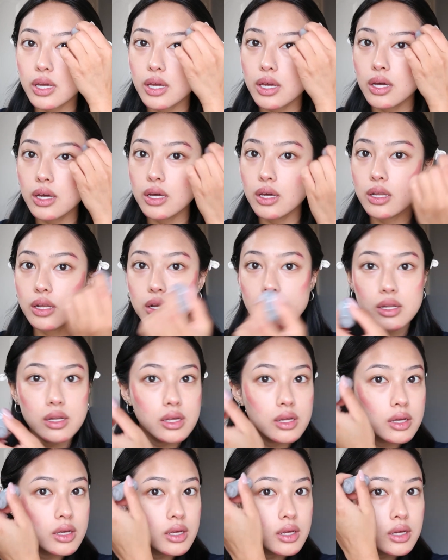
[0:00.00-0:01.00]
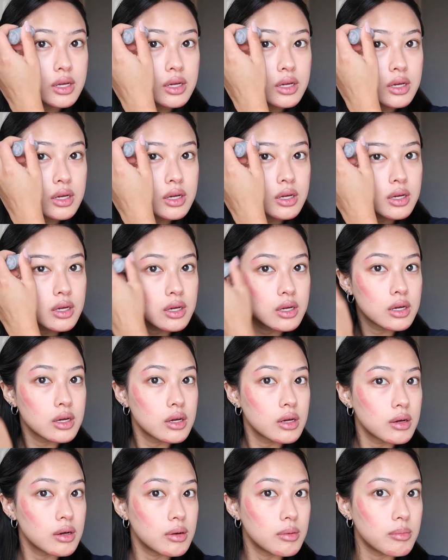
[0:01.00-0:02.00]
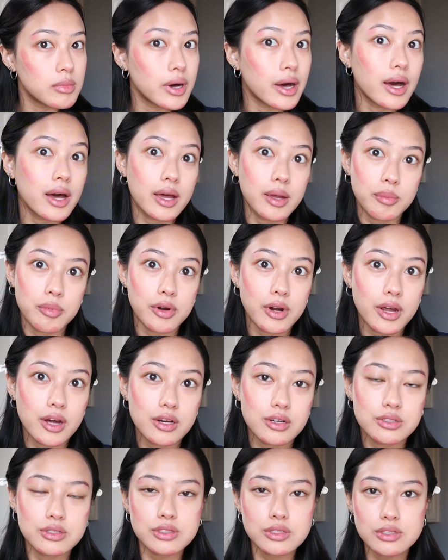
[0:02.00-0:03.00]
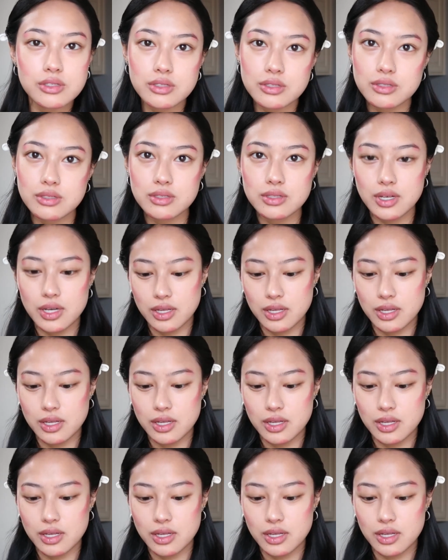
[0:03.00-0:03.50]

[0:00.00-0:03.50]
and my eyebrows.